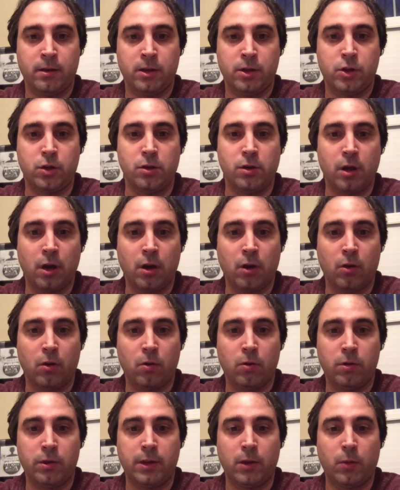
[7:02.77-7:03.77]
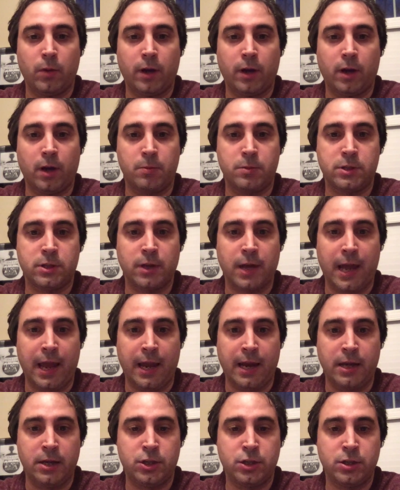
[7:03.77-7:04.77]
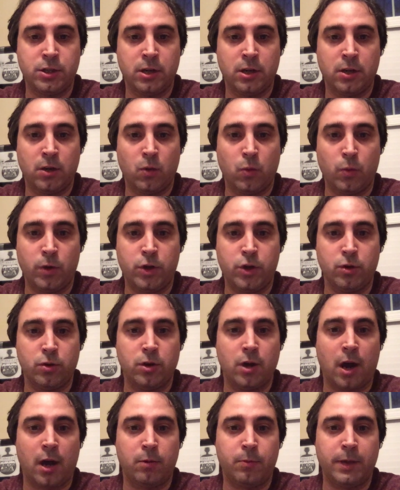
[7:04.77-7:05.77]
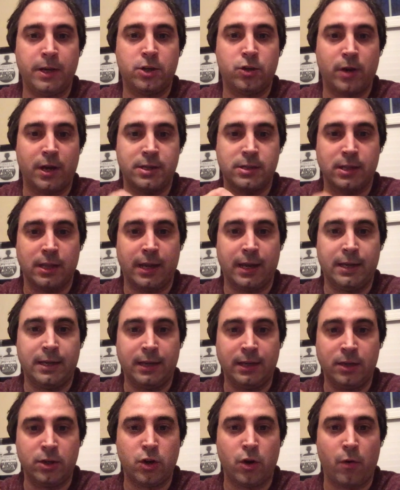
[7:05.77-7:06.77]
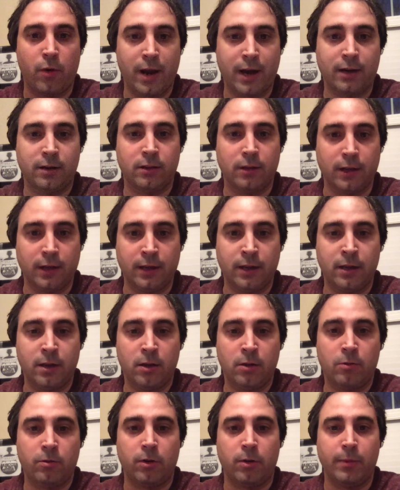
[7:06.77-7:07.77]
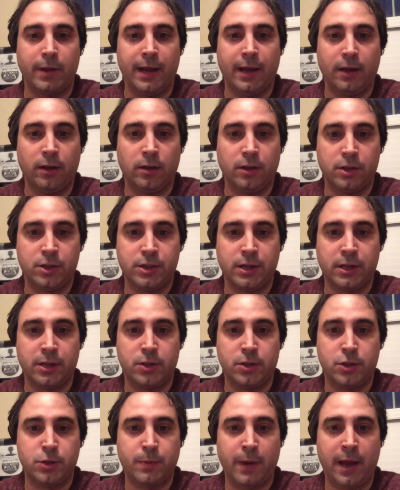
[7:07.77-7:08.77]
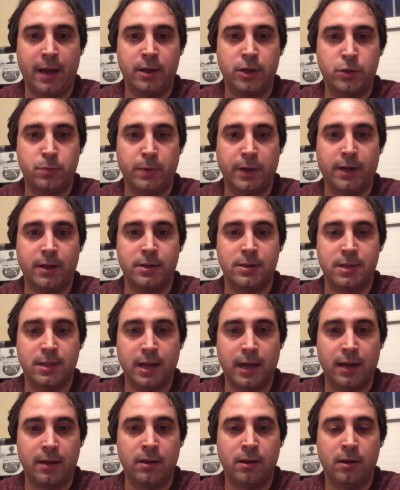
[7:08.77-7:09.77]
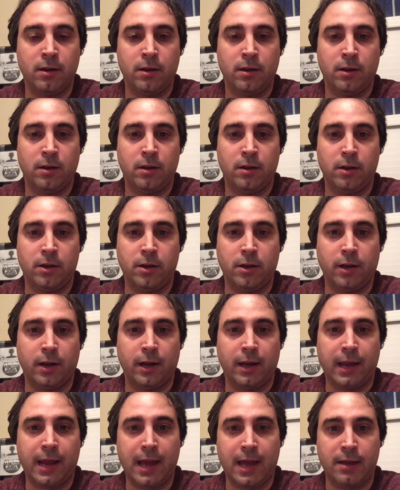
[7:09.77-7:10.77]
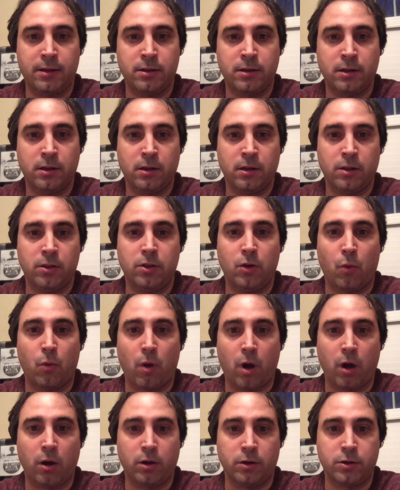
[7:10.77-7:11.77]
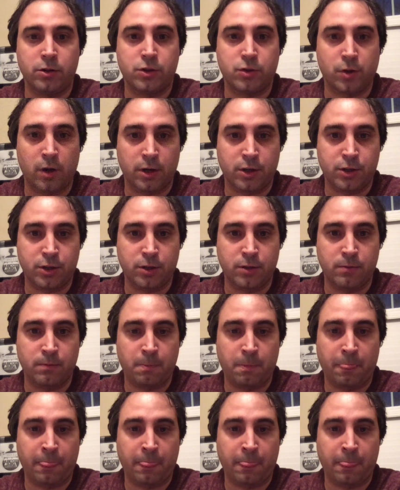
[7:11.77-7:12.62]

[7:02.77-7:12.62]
To know that when it comes to age, we should not be translating directly from English into Spanish, because then you're going to get the wrong construction.